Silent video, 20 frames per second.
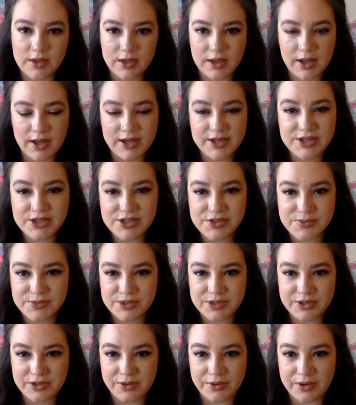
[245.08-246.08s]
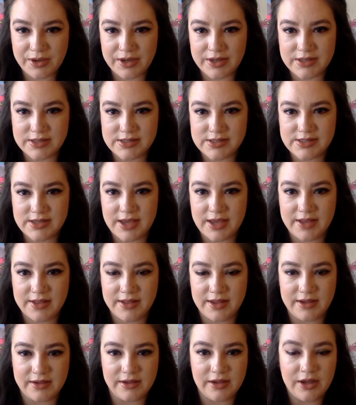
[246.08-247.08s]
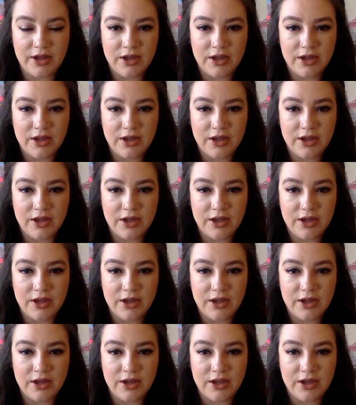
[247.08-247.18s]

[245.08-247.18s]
I just want to go ahead and say, like,